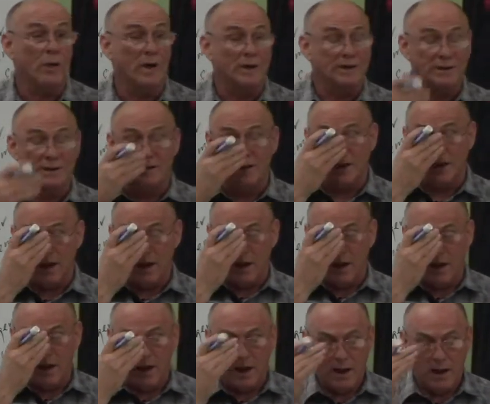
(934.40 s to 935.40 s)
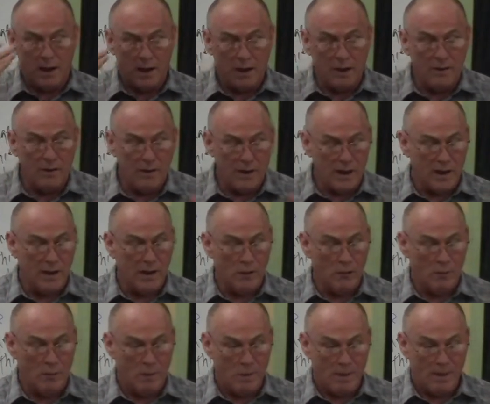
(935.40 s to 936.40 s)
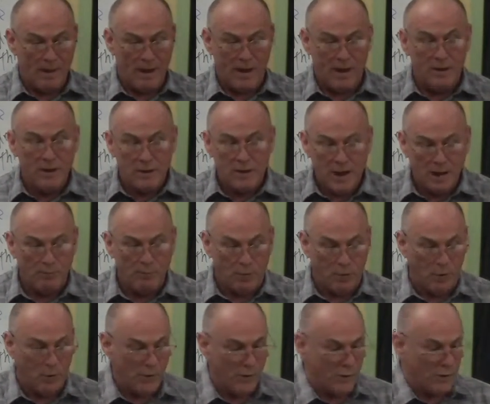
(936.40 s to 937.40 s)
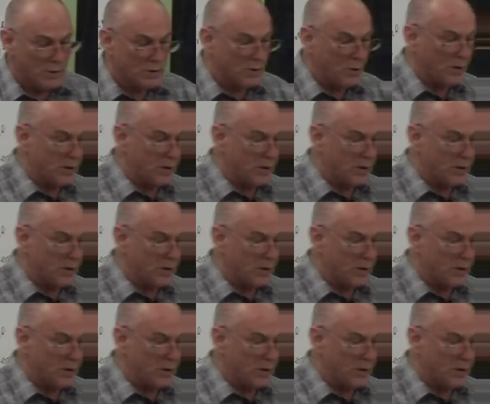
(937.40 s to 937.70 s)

was the, in the, in the temple, there was